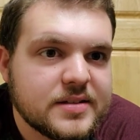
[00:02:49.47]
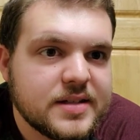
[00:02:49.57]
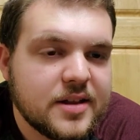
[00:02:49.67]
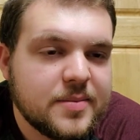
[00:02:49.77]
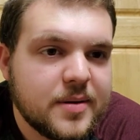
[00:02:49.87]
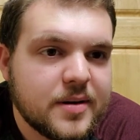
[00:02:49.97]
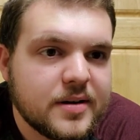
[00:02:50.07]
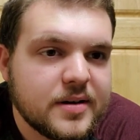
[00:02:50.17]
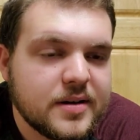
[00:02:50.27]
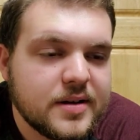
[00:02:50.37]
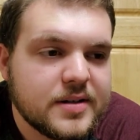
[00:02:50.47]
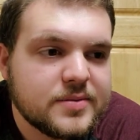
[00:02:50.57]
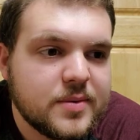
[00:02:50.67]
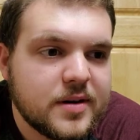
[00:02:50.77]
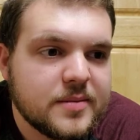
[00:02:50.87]
South Park
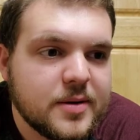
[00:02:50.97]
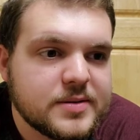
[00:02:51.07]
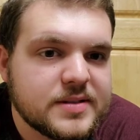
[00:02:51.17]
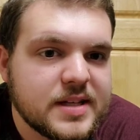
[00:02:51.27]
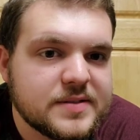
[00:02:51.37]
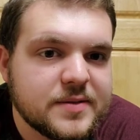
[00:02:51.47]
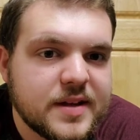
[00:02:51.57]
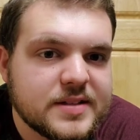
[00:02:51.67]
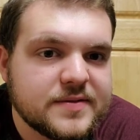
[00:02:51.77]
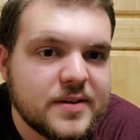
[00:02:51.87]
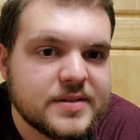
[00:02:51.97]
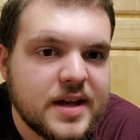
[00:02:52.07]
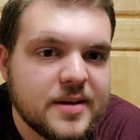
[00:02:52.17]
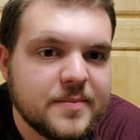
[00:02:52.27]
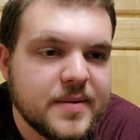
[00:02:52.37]
is one of the most successful things of all
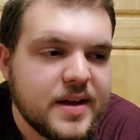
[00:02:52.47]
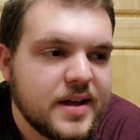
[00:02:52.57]
time.